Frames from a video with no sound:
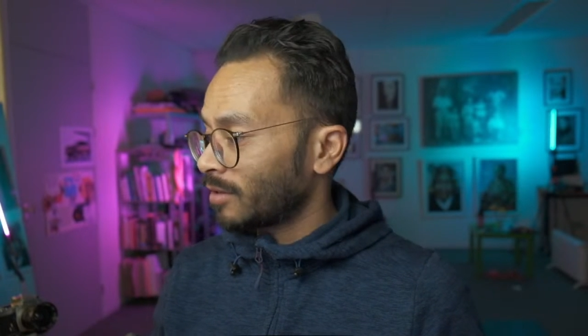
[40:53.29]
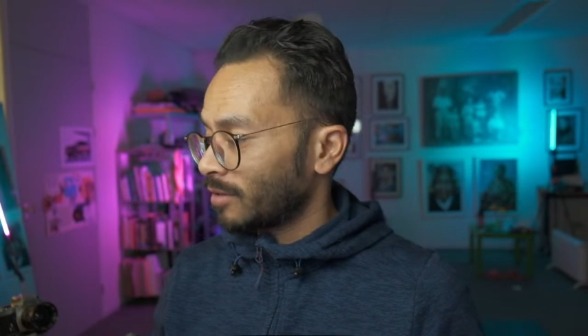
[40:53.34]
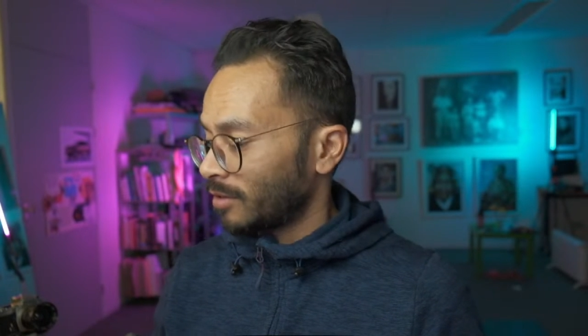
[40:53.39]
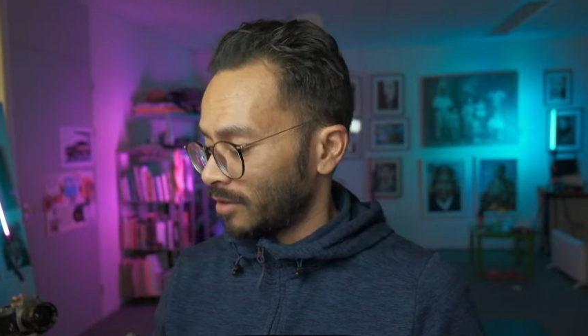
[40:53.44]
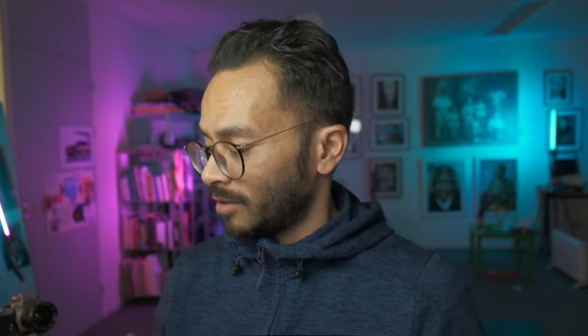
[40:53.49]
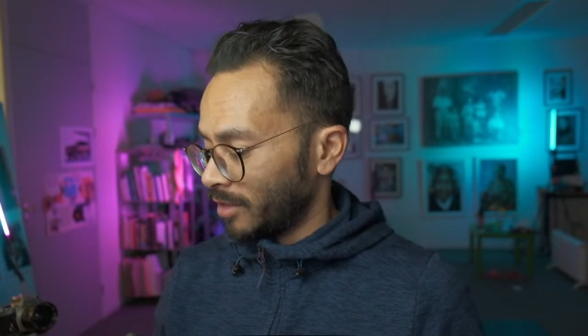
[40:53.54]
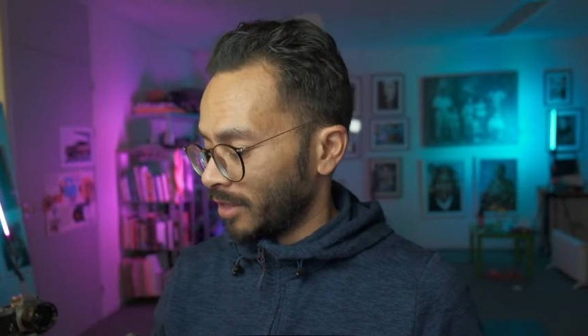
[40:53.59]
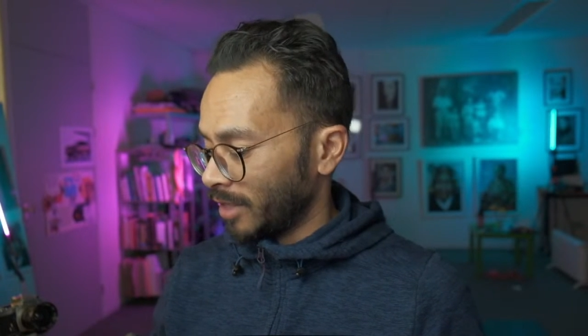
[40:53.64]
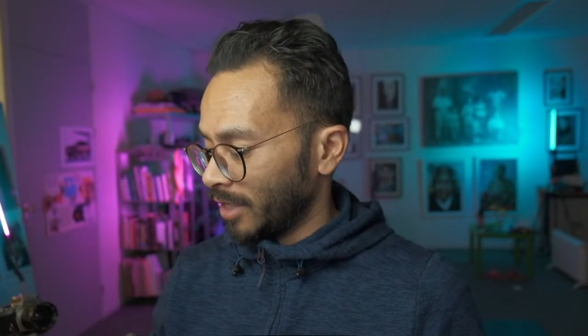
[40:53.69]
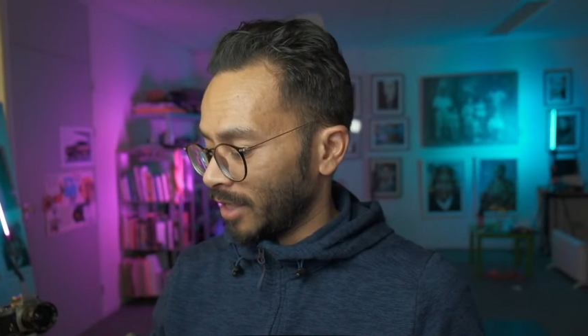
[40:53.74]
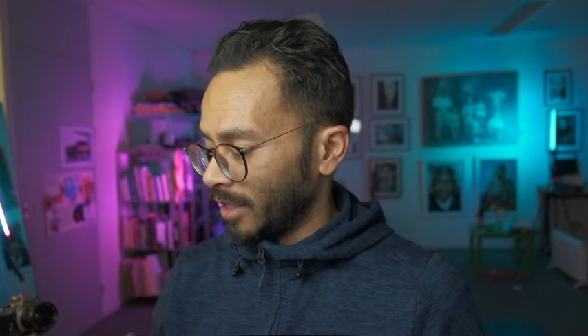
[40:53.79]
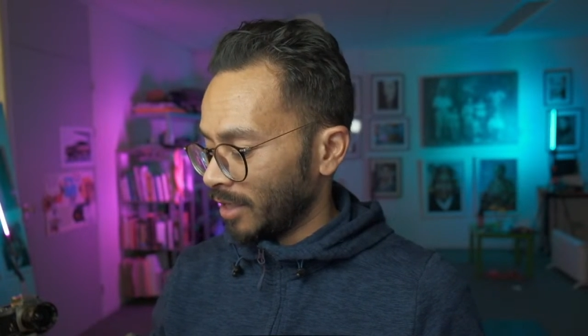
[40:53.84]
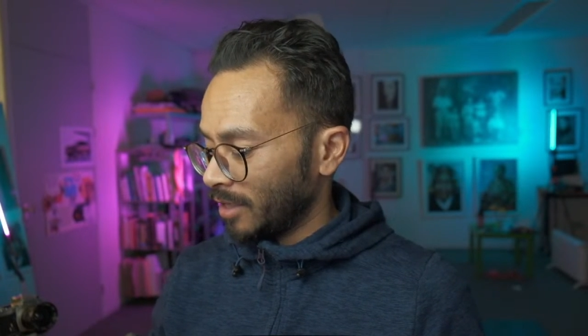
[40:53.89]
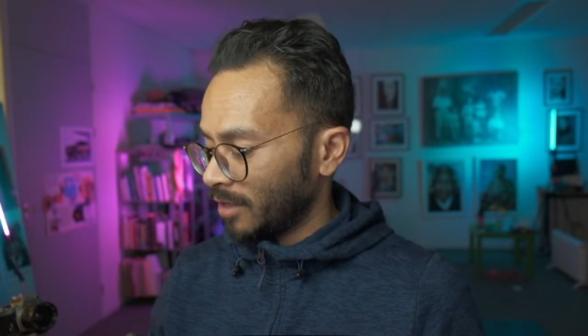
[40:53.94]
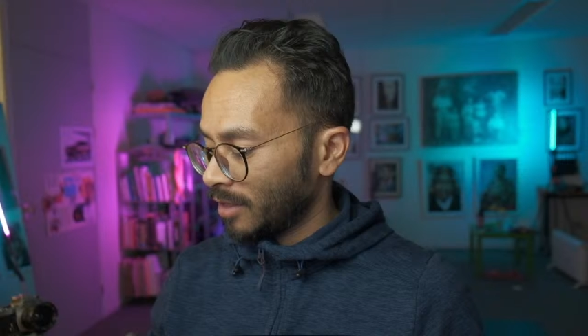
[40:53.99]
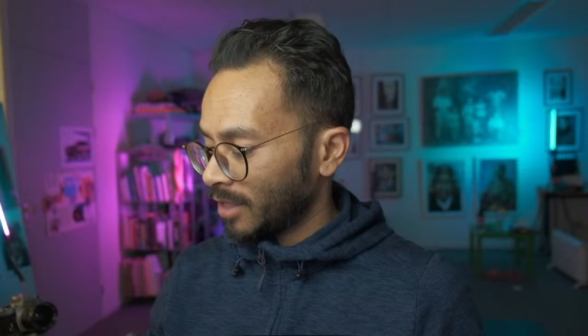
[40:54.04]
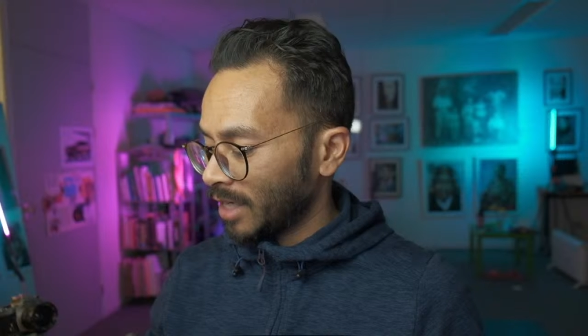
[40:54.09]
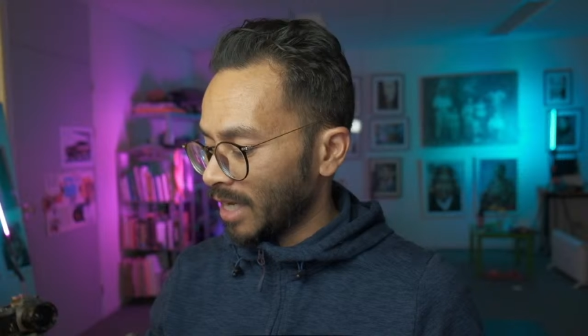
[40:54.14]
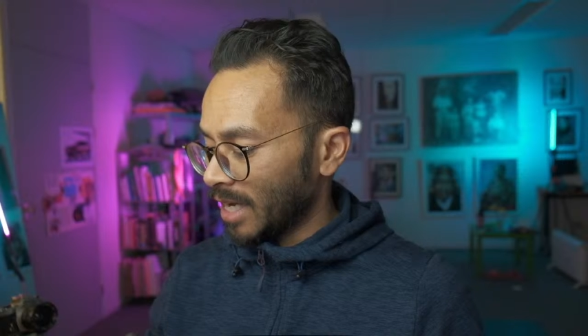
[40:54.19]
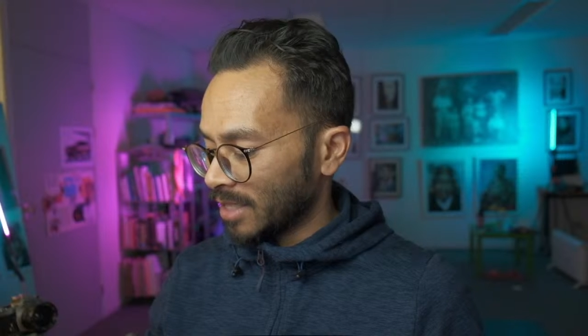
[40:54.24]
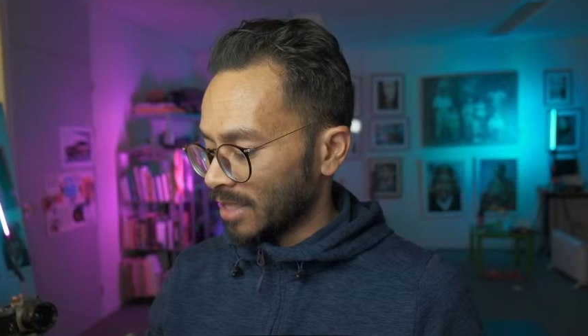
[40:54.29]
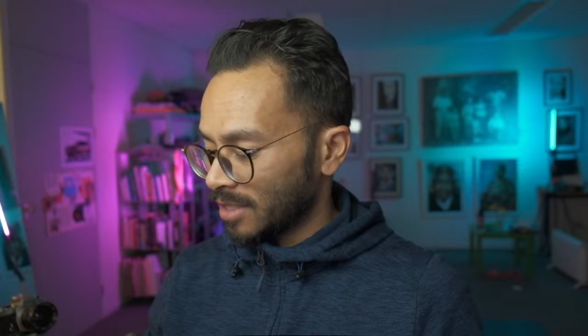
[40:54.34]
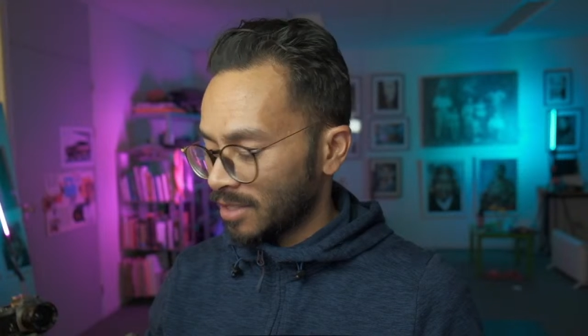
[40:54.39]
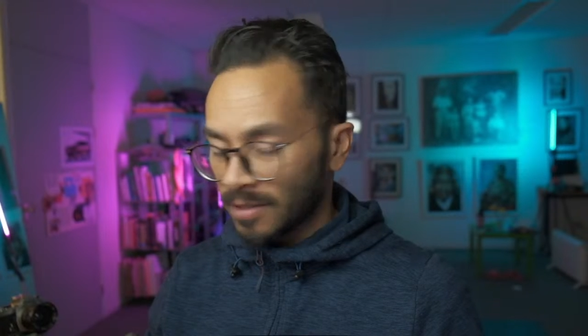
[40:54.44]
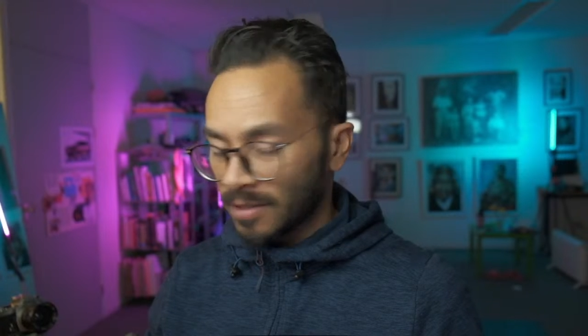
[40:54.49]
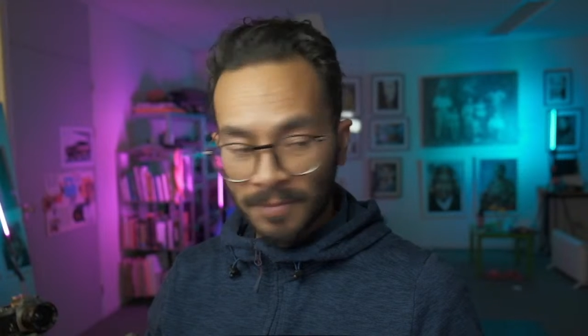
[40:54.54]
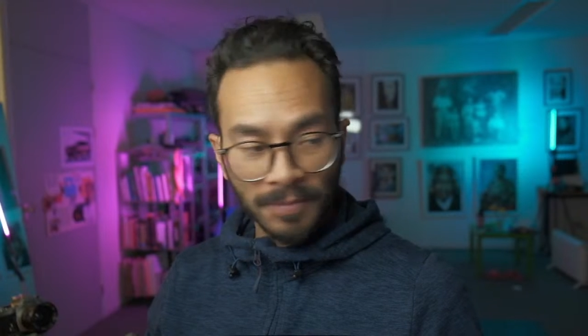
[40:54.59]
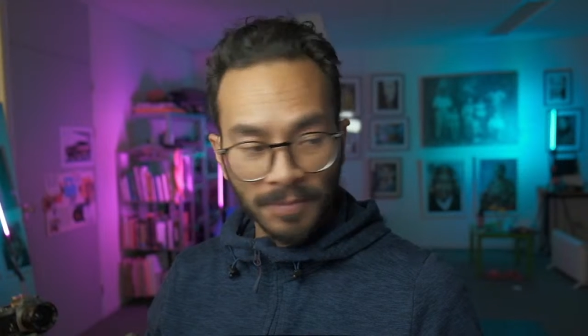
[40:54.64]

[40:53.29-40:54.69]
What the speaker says: the class.